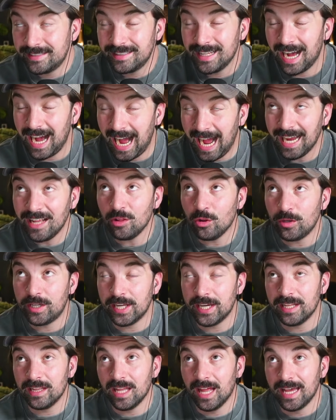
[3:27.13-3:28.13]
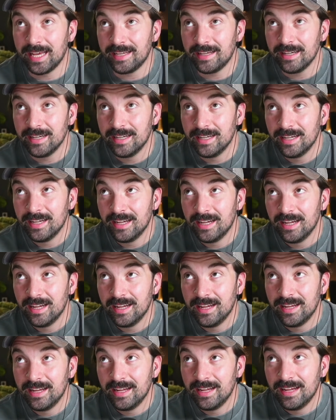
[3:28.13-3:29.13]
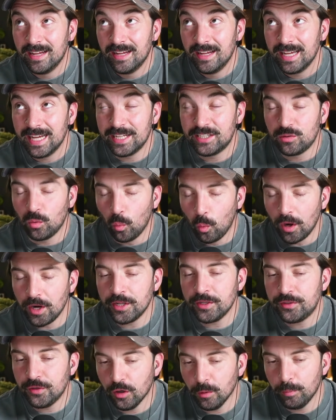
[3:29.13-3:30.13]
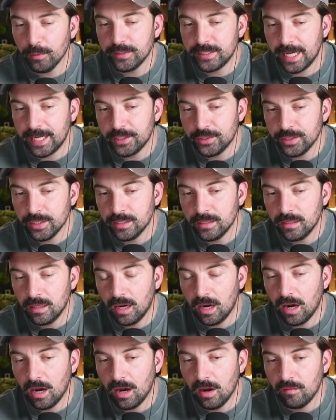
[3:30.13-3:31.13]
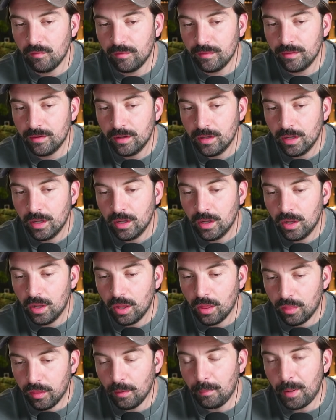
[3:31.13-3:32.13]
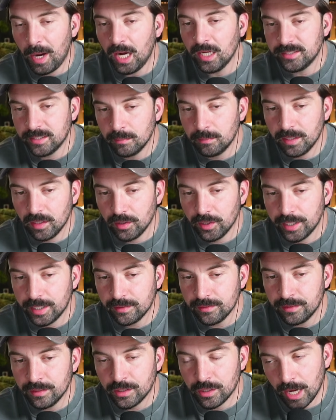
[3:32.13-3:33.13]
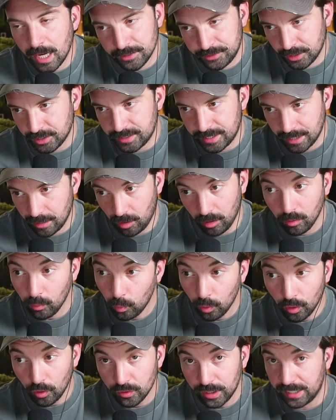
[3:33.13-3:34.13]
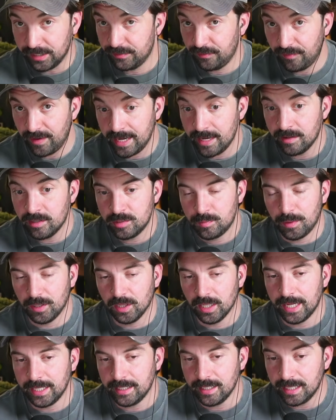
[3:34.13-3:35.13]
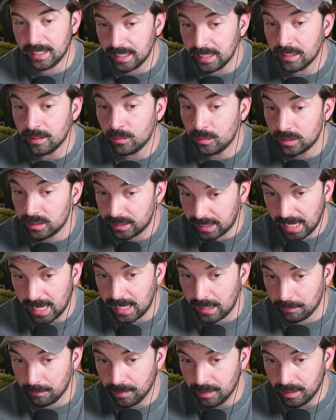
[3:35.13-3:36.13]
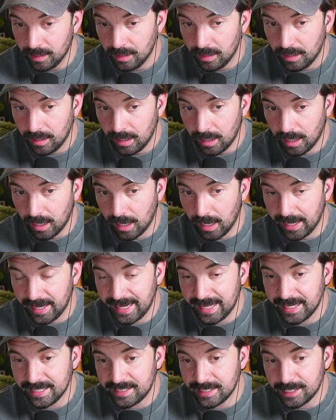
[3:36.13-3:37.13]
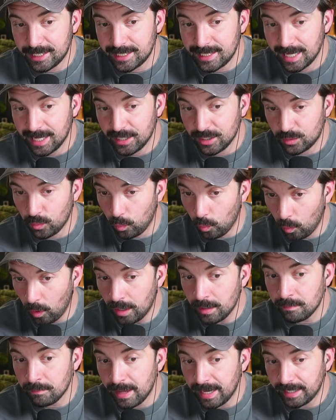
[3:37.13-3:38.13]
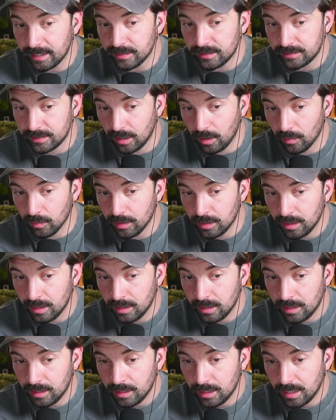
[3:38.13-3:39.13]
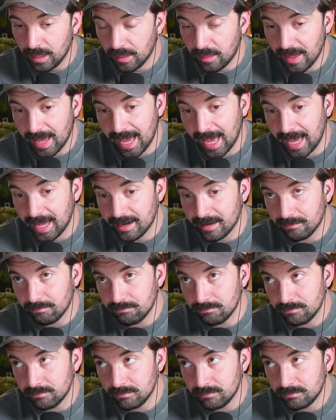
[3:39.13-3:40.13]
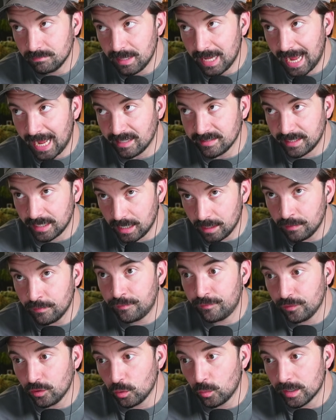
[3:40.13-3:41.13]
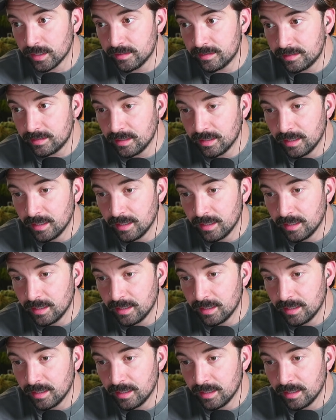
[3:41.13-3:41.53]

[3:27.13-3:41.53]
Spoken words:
I look at it like it's one interpretation of the possibilities, not just in our world as fans, but like in game. It is one Mega Stone that has influenced